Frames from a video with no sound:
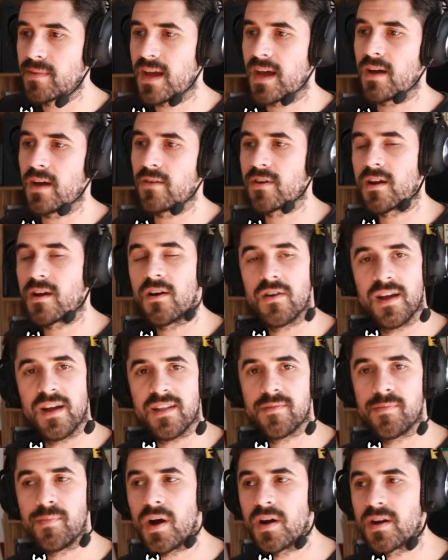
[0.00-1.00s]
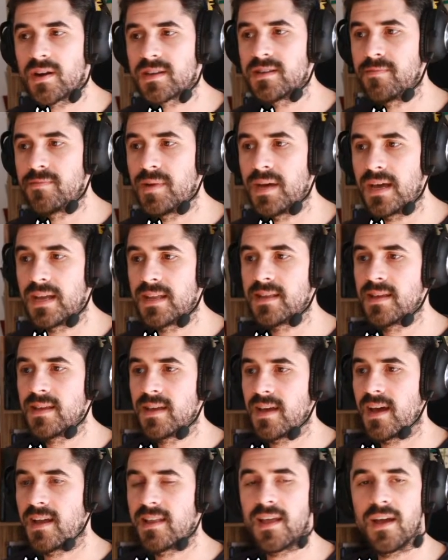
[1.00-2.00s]
now the car has parked a bit
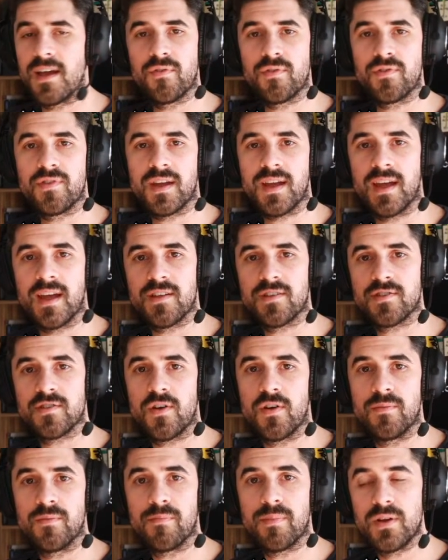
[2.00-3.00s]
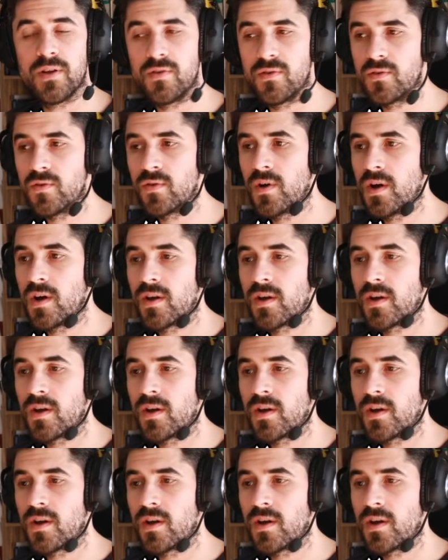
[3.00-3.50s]
and everything has turned blue,